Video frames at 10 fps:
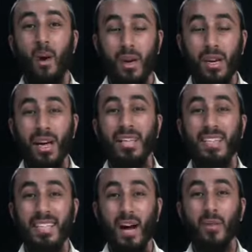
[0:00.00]

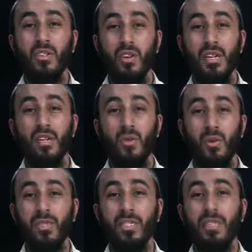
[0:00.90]
online Dawah training
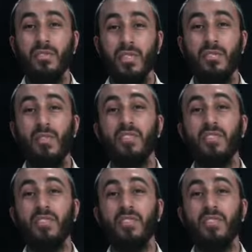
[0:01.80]
course series.